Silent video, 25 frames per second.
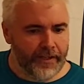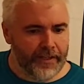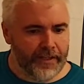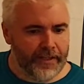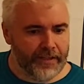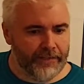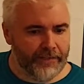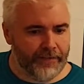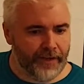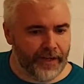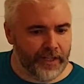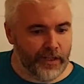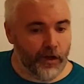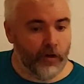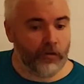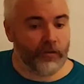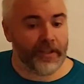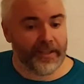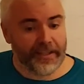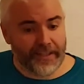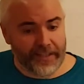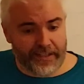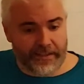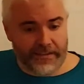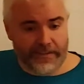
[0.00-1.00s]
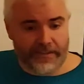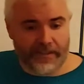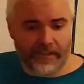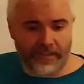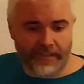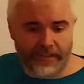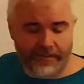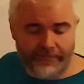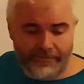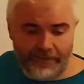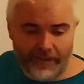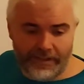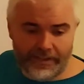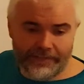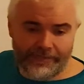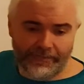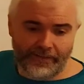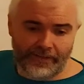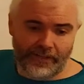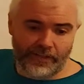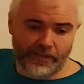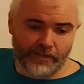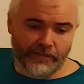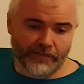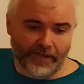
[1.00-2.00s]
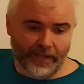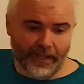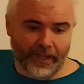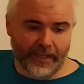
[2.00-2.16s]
find the value of